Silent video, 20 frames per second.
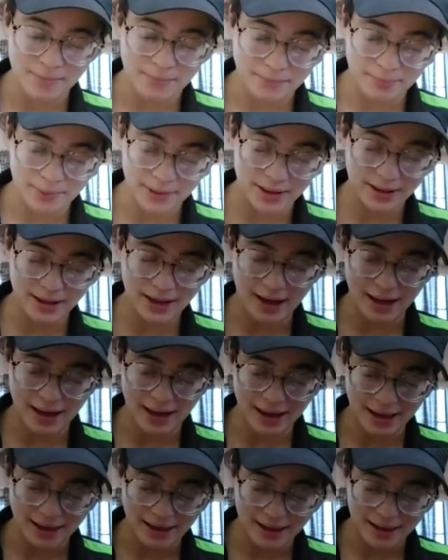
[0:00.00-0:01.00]

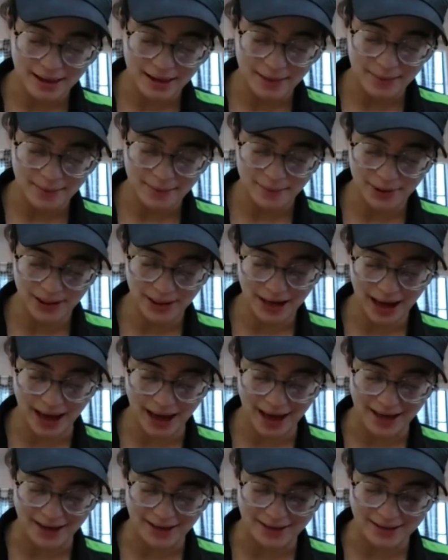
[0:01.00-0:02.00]
Big
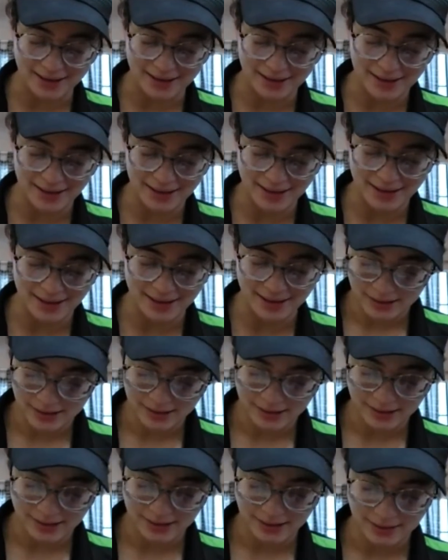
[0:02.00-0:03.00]
eyes.
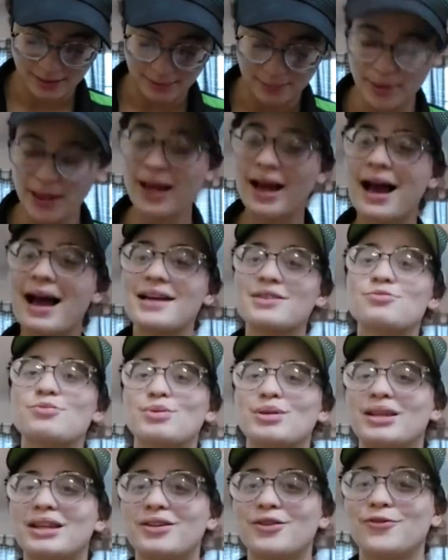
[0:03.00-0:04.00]
Big eyes
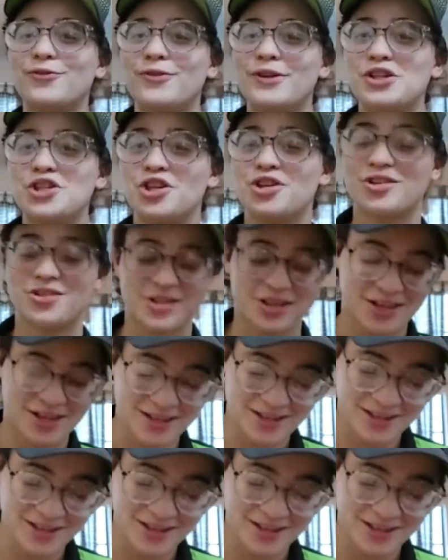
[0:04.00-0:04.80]
with little features.